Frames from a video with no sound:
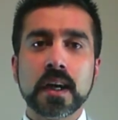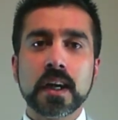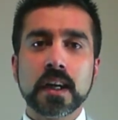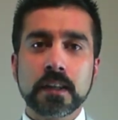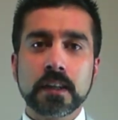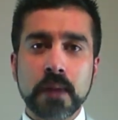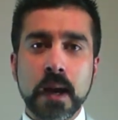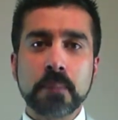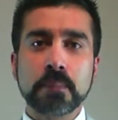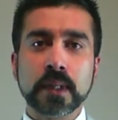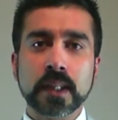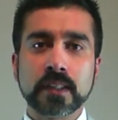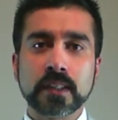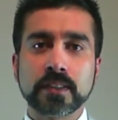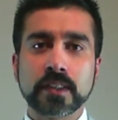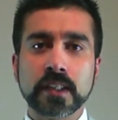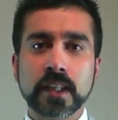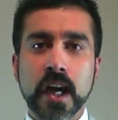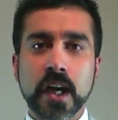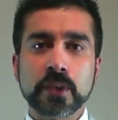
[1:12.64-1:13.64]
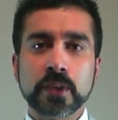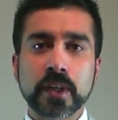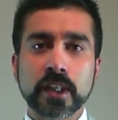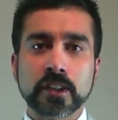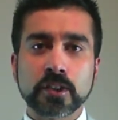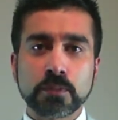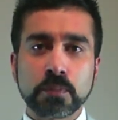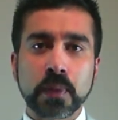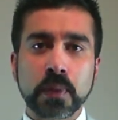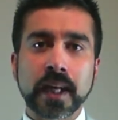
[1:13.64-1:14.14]
Remember, the scenario
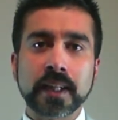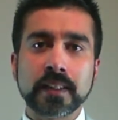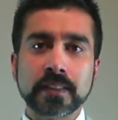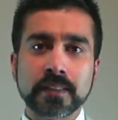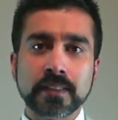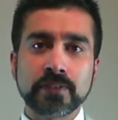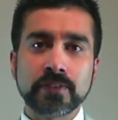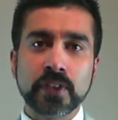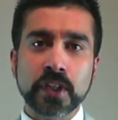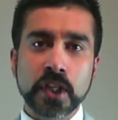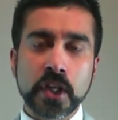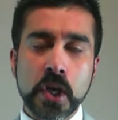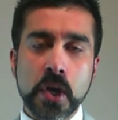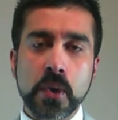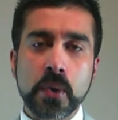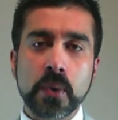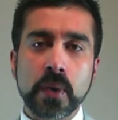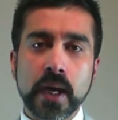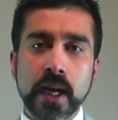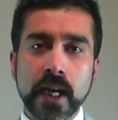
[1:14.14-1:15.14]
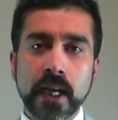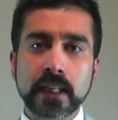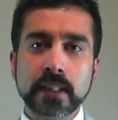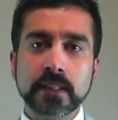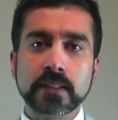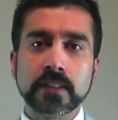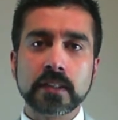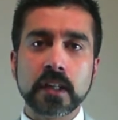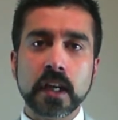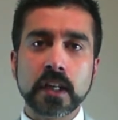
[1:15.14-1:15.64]
explained in this video
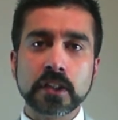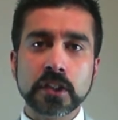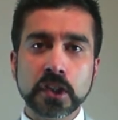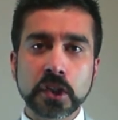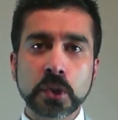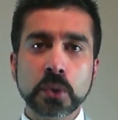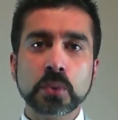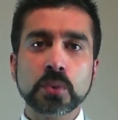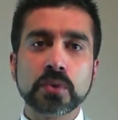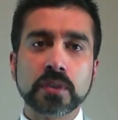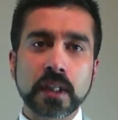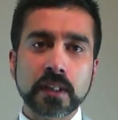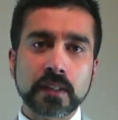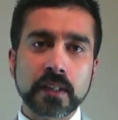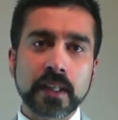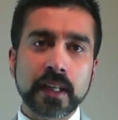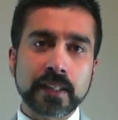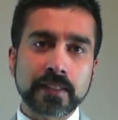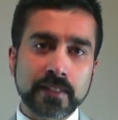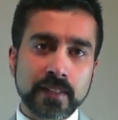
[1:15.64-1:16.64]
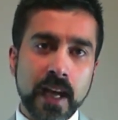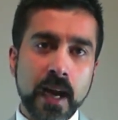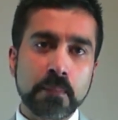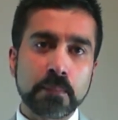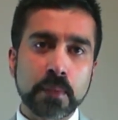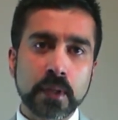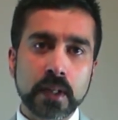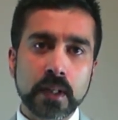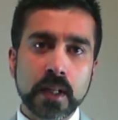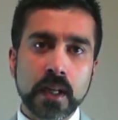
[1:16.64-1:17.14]
is used as an
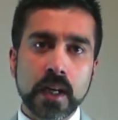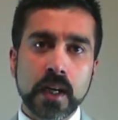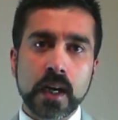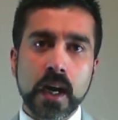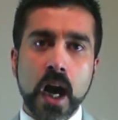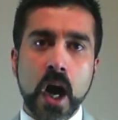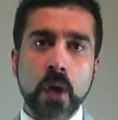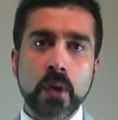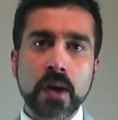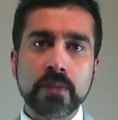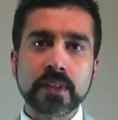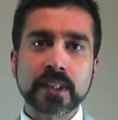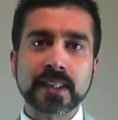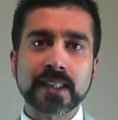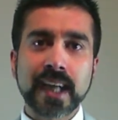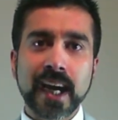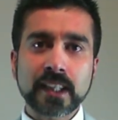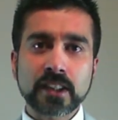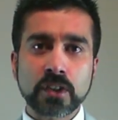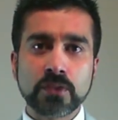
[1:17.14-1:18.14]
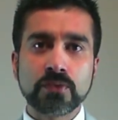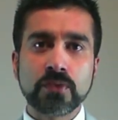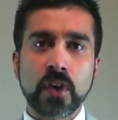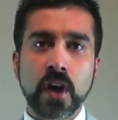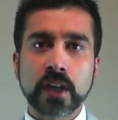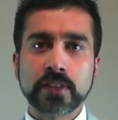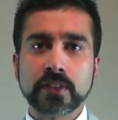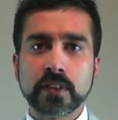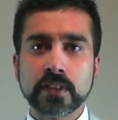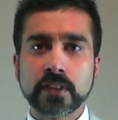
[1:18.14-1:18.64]
example. However, tax
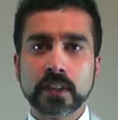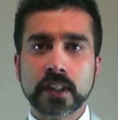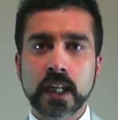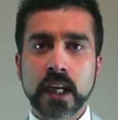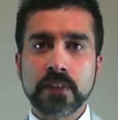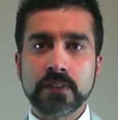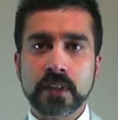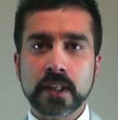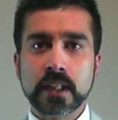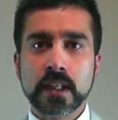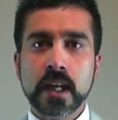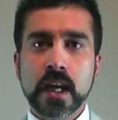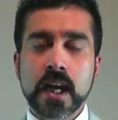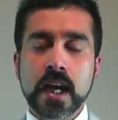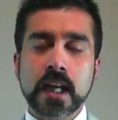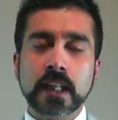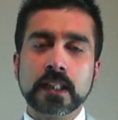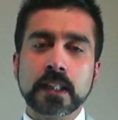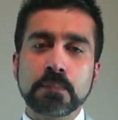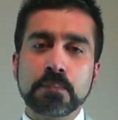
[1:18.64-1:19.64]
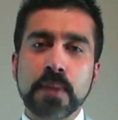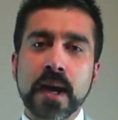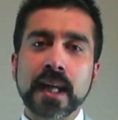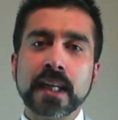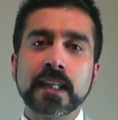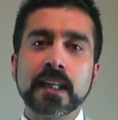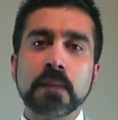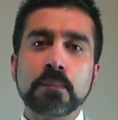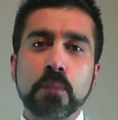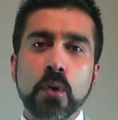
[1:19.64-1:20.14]
advice is given
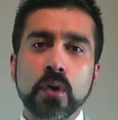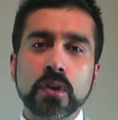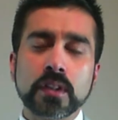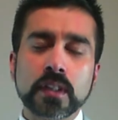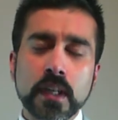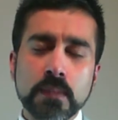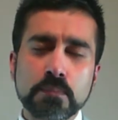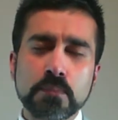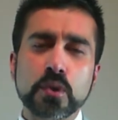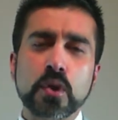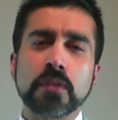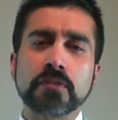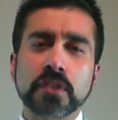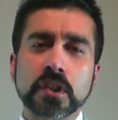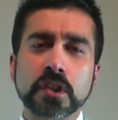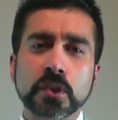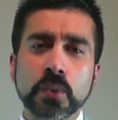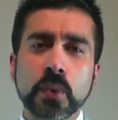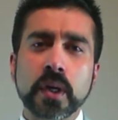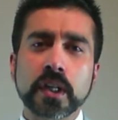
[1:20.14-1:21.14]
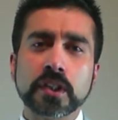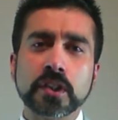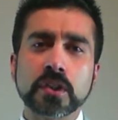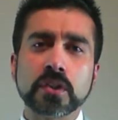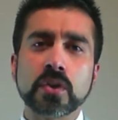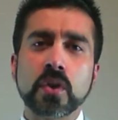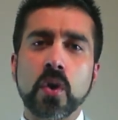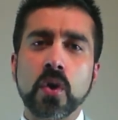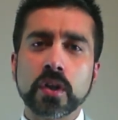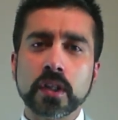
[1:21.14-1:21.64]
depending upon number of
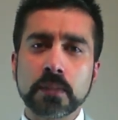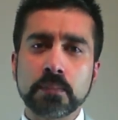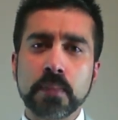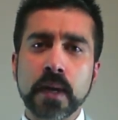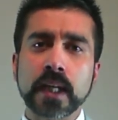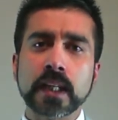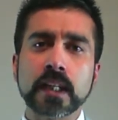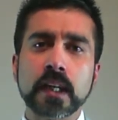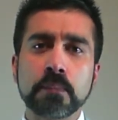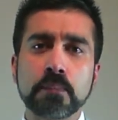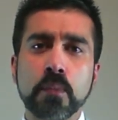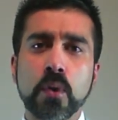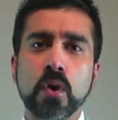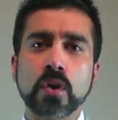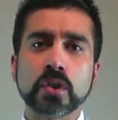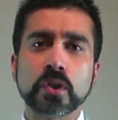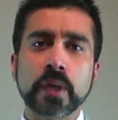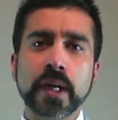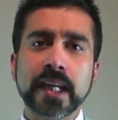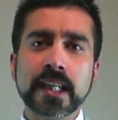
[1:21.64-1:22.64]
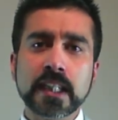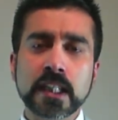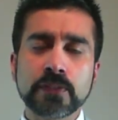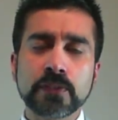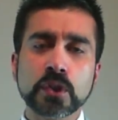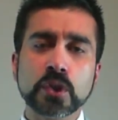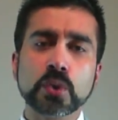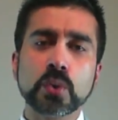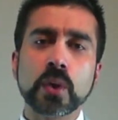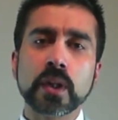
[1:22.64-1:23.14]
situation or depending upon your
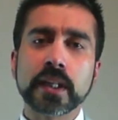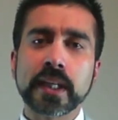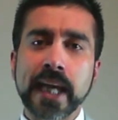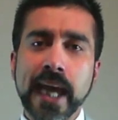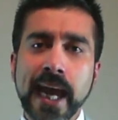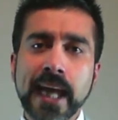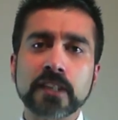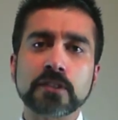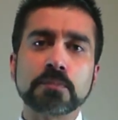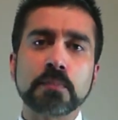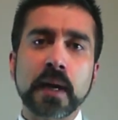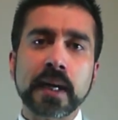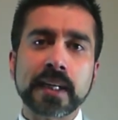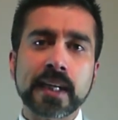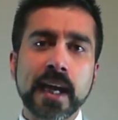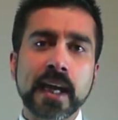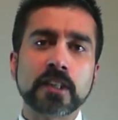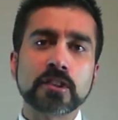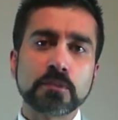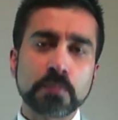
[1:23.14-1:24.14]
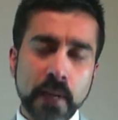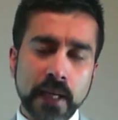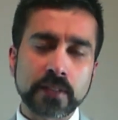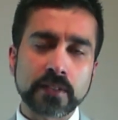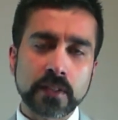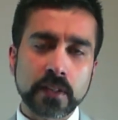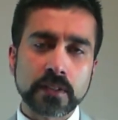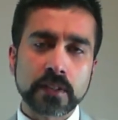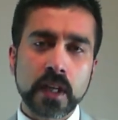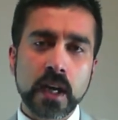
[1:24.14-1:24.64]
individual case by case
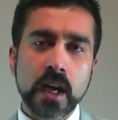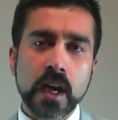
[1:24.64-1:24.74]
basis.